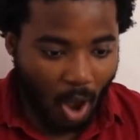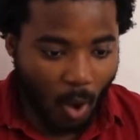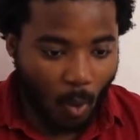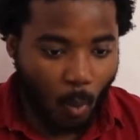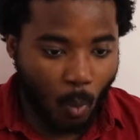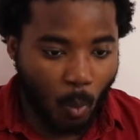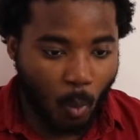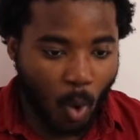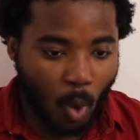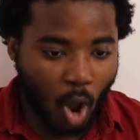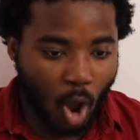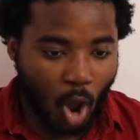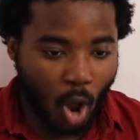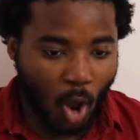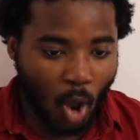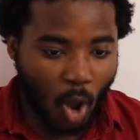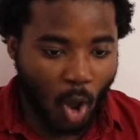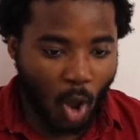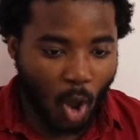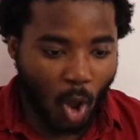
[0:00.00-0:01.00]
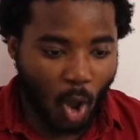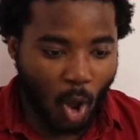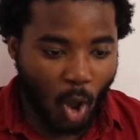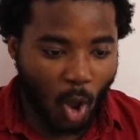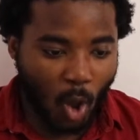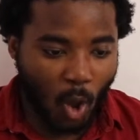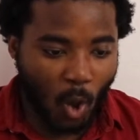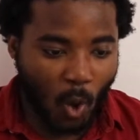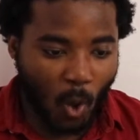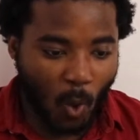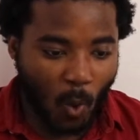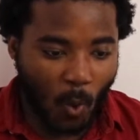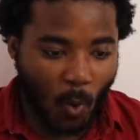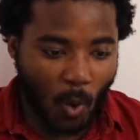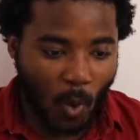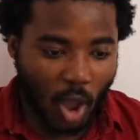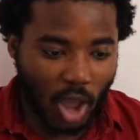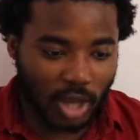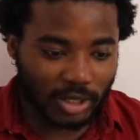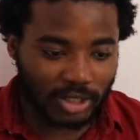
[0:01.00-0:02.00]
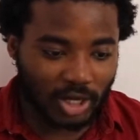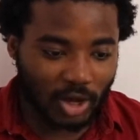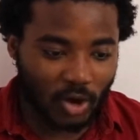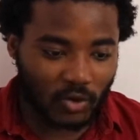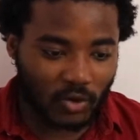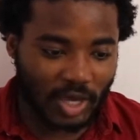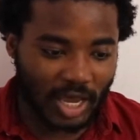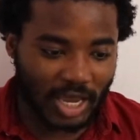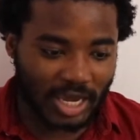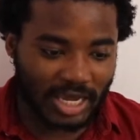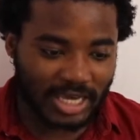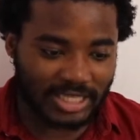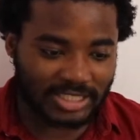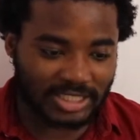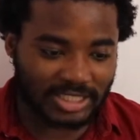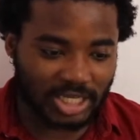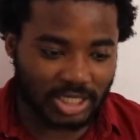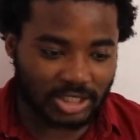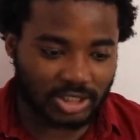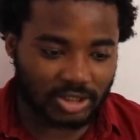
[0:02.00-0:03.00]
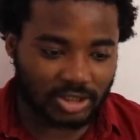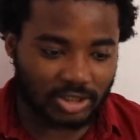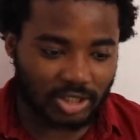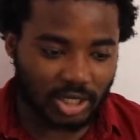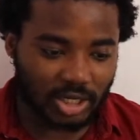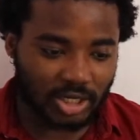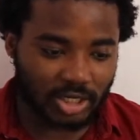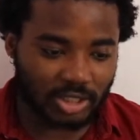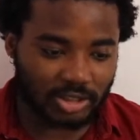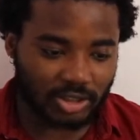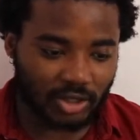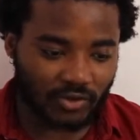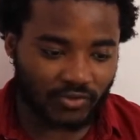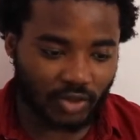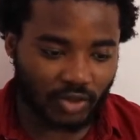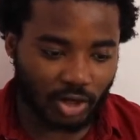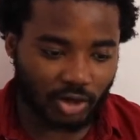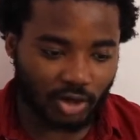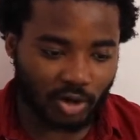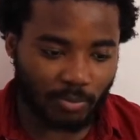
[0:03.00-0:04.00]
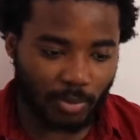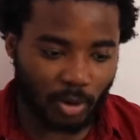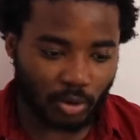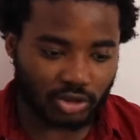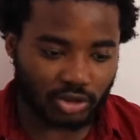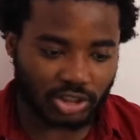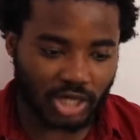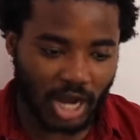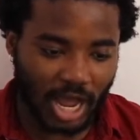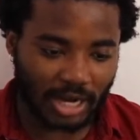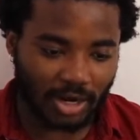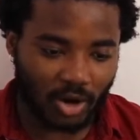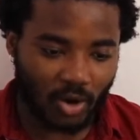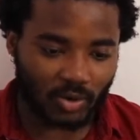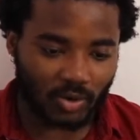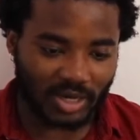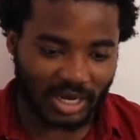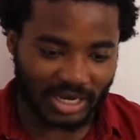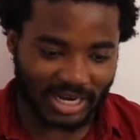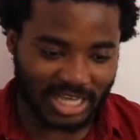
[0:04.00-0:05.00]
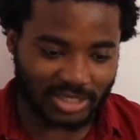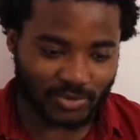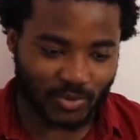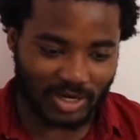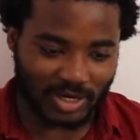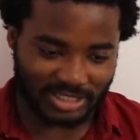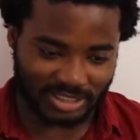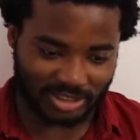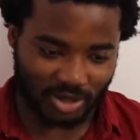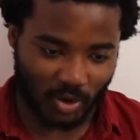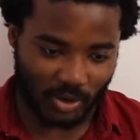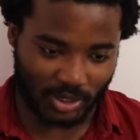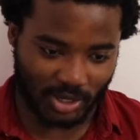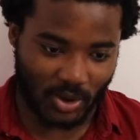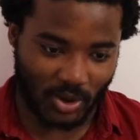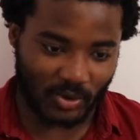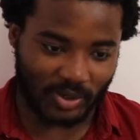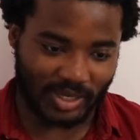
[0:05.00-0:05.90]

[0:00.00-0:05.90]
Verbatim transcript: Whoa. Okay, it's the, the, the Thunderbolt shot. Okay, that's what it's called.